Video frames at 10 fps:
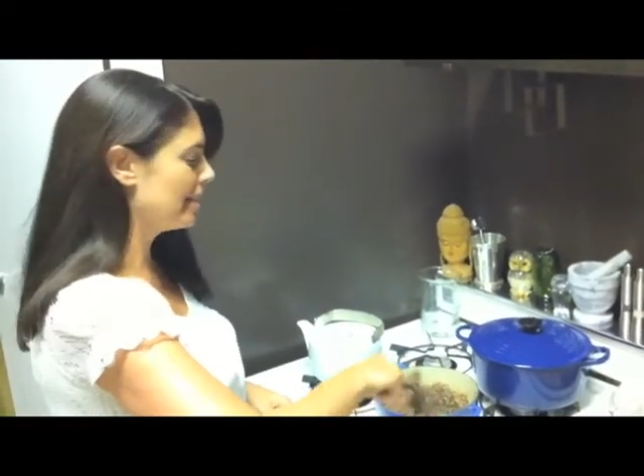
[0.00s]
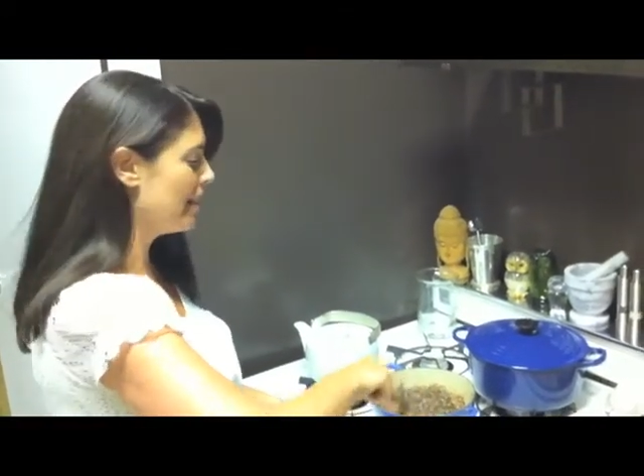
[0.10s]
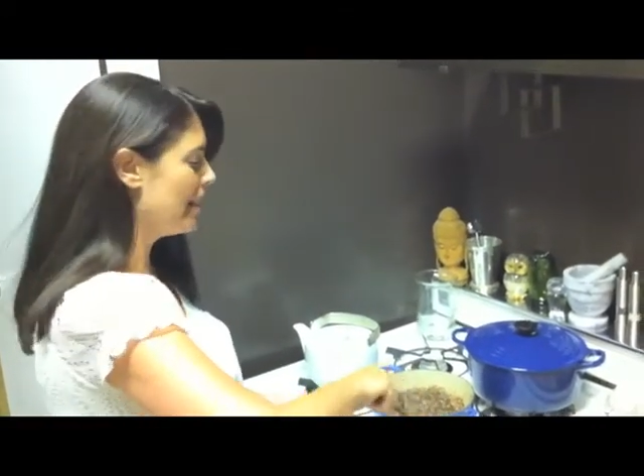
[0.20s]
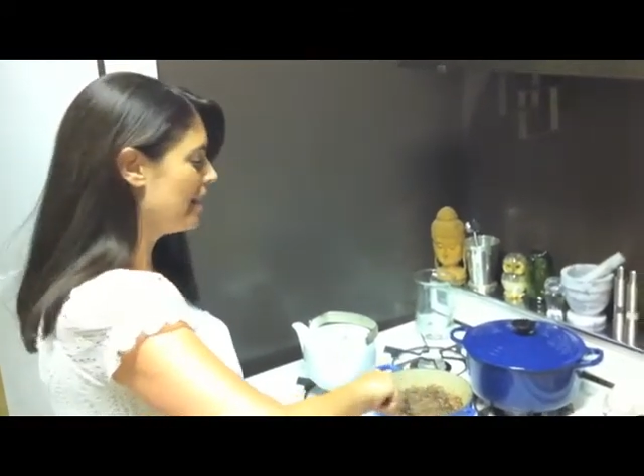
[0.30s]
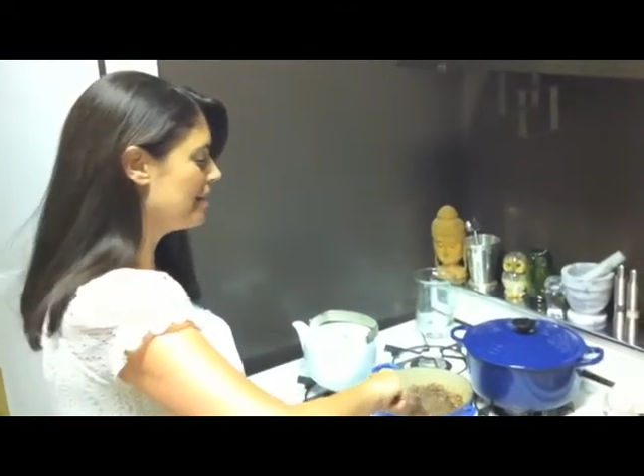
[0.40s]

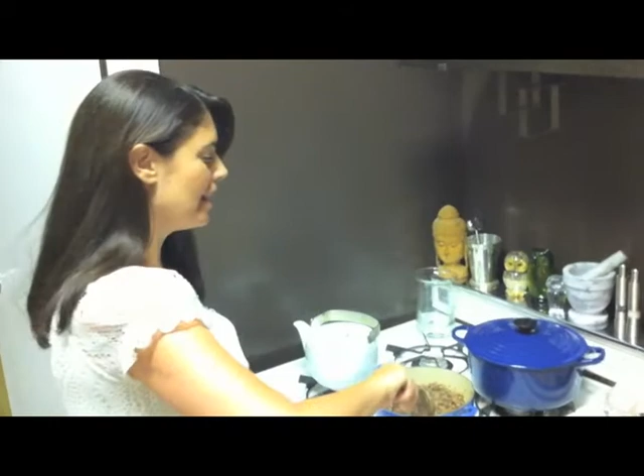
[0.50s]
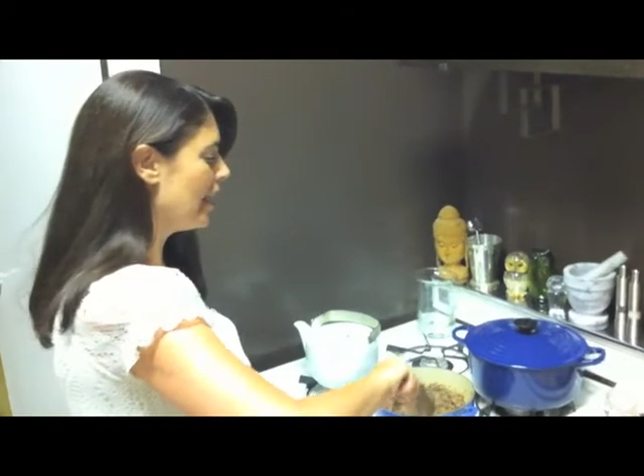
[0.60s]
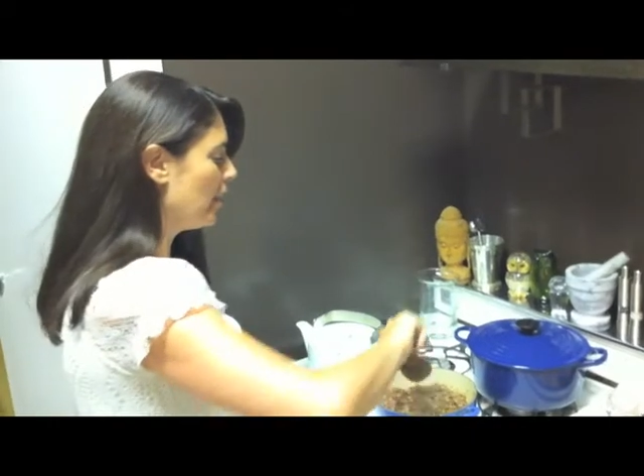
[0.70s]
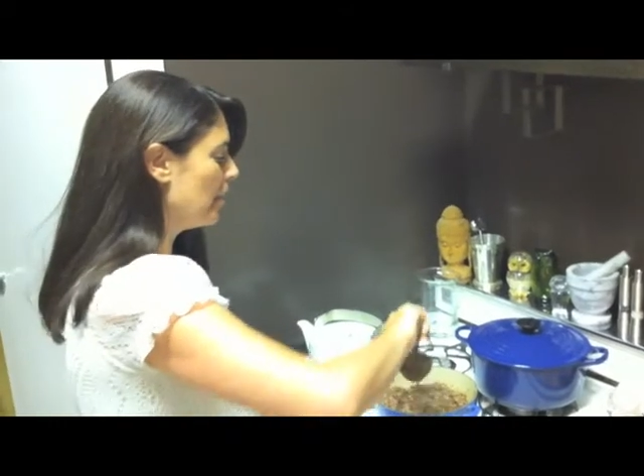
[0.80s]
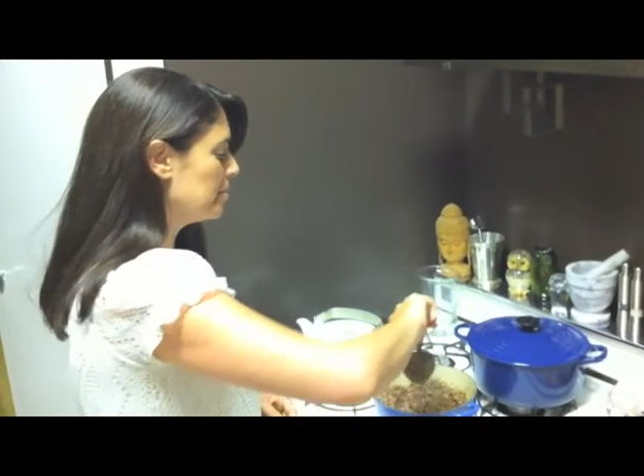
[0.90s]
and
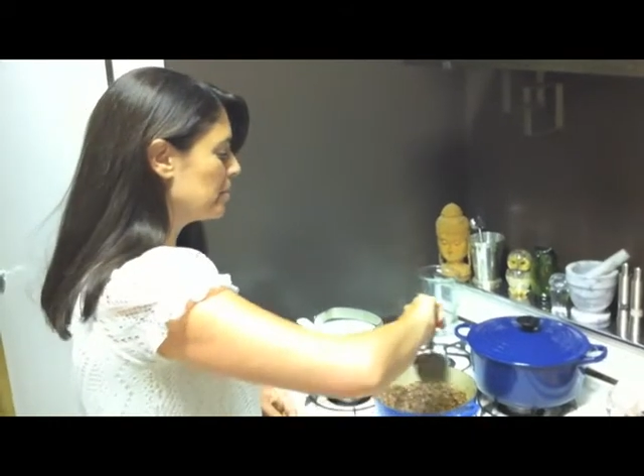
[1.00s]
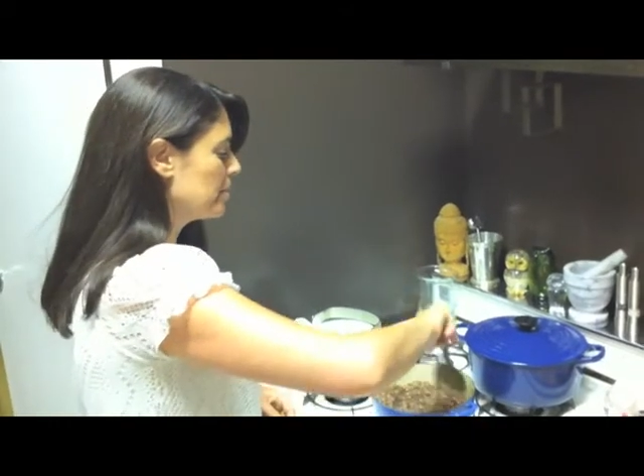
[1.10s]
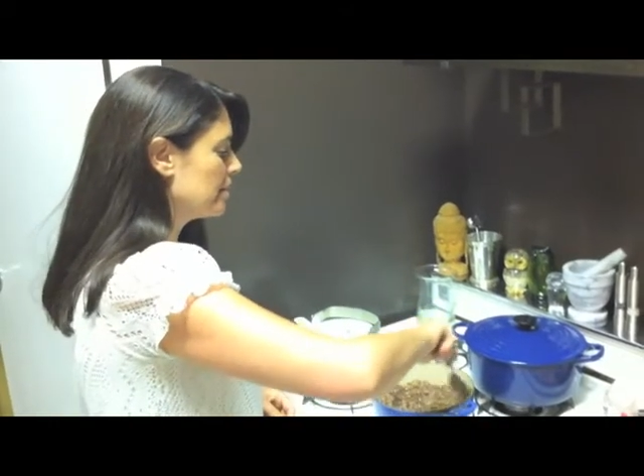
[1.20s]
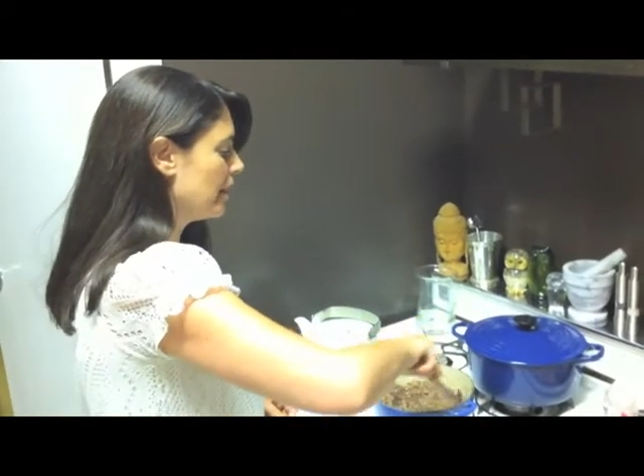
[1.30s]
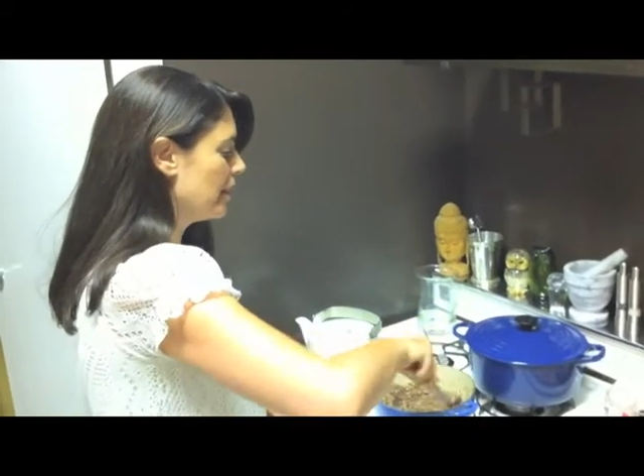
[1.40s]
now I'm
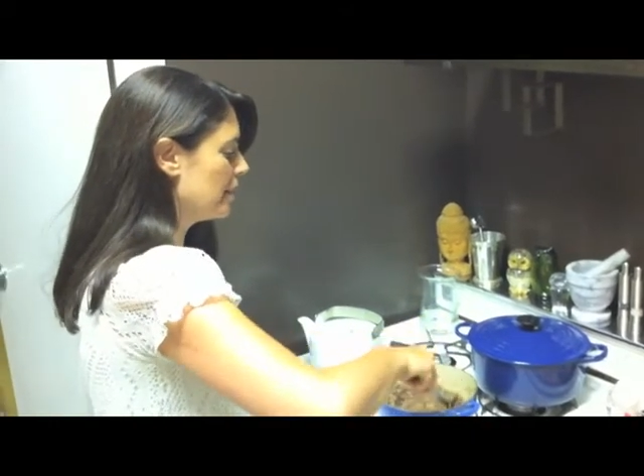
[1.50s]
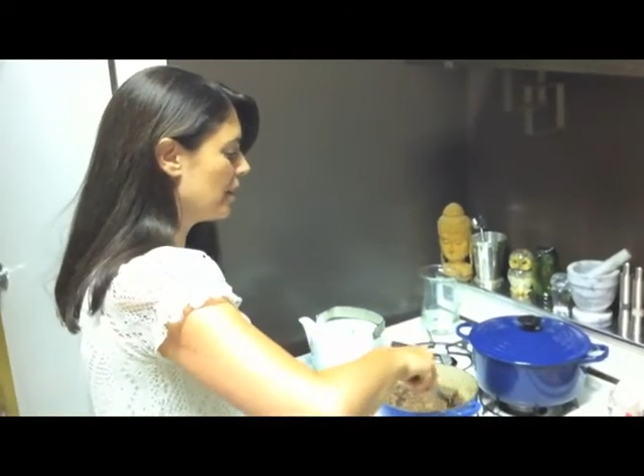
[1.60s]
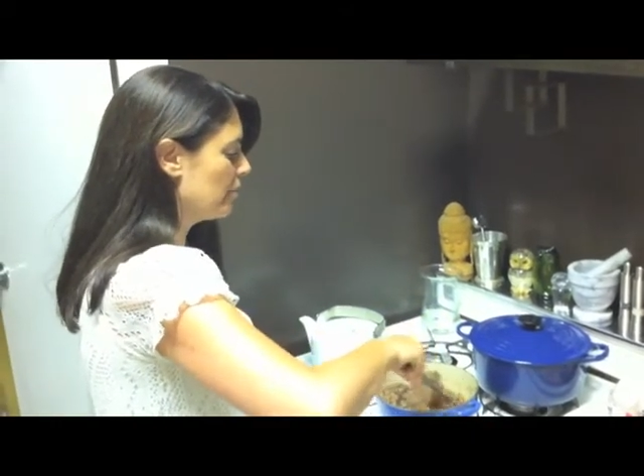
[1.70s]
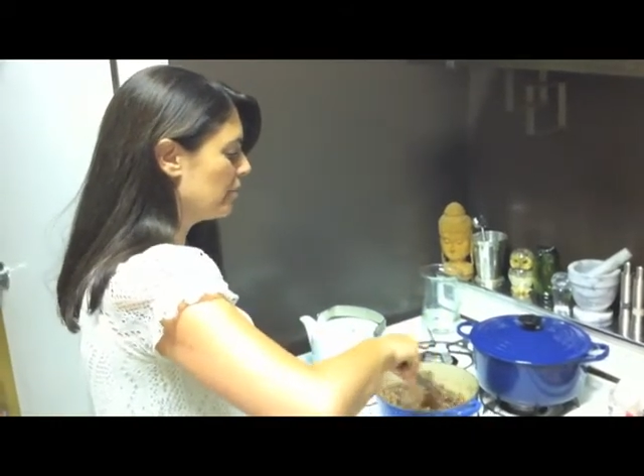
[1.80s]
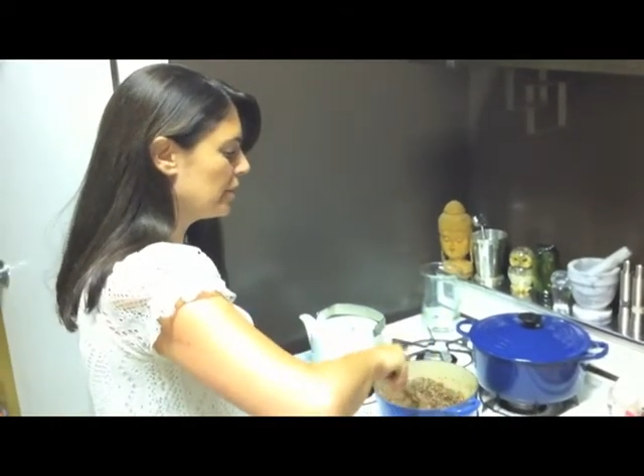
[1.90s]
just
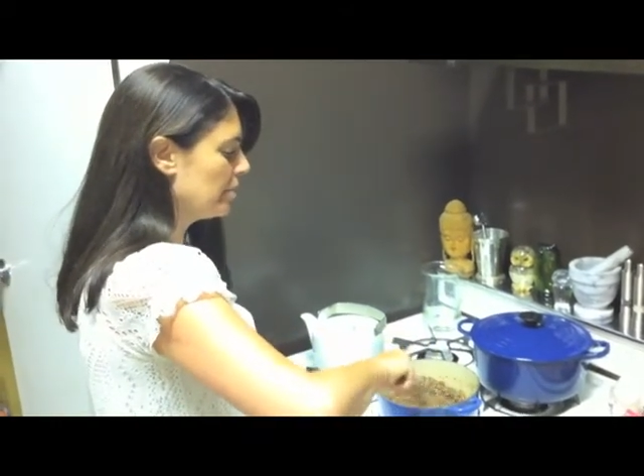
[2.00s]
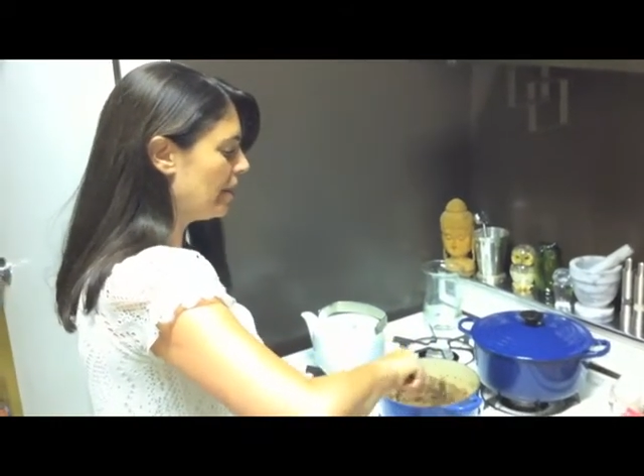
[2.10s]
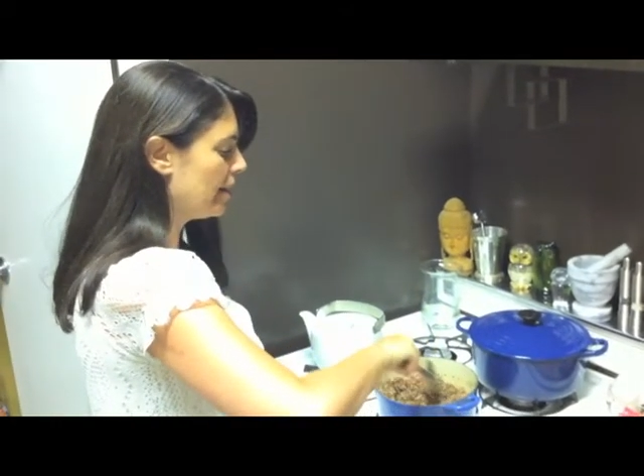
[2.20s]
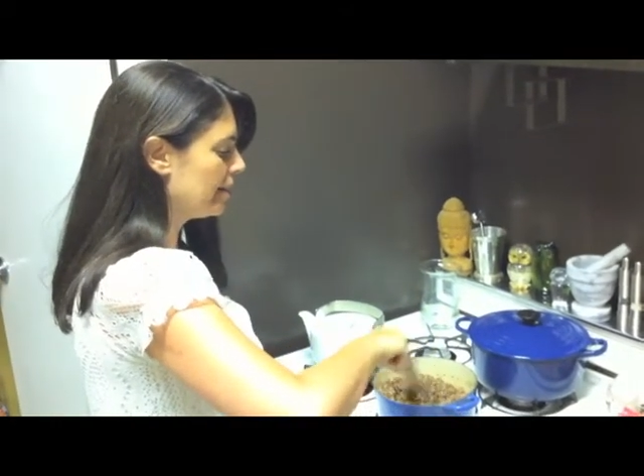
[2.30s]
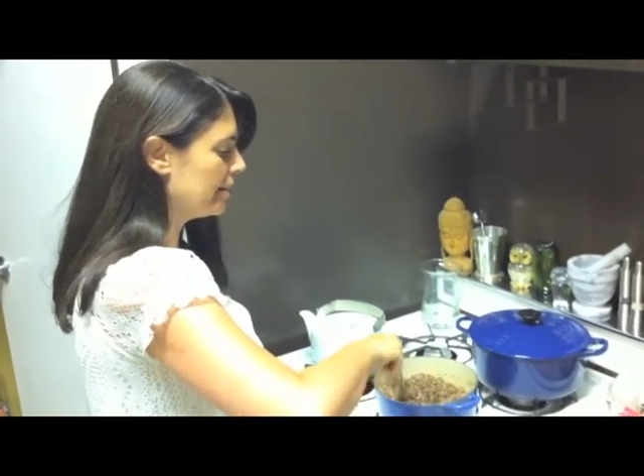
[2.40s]
uncovering the pot